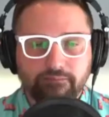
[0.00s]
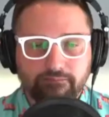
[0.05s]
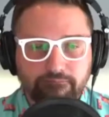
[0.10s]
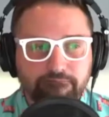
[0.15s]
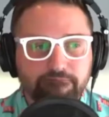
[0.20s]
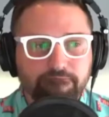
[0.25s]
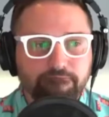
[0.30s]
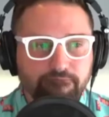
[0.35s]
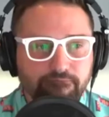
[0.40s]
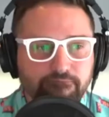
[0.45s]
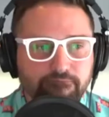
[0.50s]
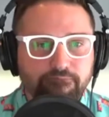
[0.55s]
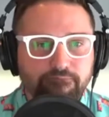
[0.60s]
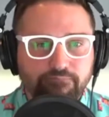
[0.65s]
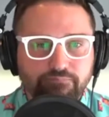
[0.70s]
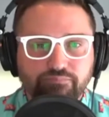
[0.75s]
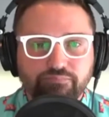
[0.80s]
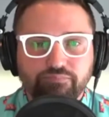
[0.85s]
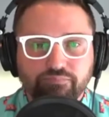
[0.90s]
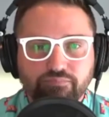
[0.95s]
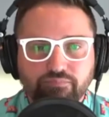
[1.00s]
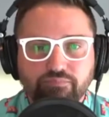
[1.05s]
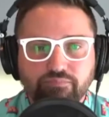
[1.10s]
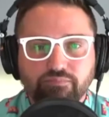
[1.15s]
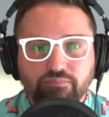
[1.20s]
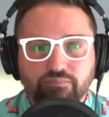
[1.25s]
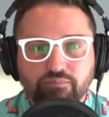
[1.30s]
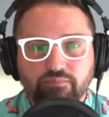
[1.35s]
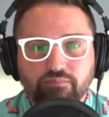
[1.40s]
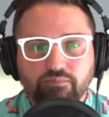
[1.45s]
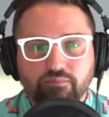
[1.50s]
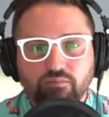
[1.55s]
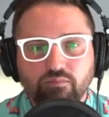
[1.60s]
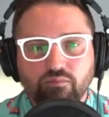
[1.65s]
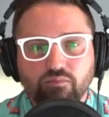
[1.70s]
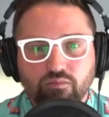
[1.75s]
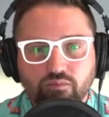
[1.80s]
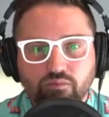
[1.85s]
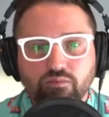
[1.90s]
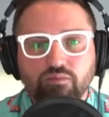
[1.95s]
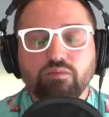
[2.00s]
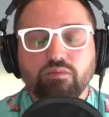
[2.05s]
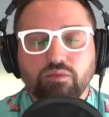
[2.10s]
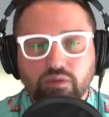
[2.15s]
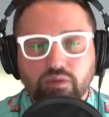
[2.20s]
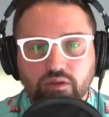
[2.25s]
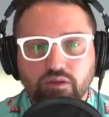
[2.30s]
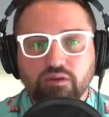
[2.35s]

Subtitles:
we touched on one earlier, which is what you